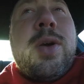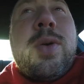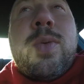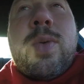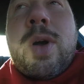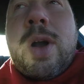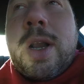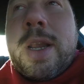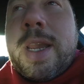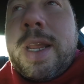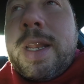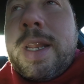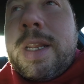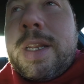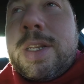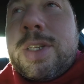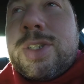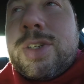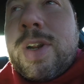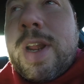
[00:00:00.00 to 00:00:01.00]
walking
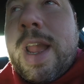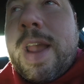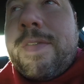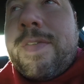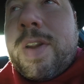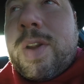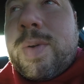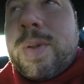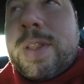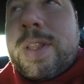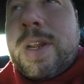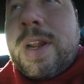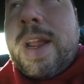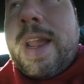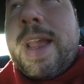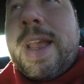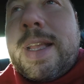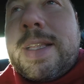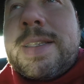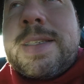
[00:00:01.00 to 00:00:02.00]
into traffic with their
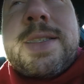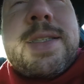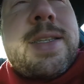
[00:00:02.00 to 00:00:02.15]
heads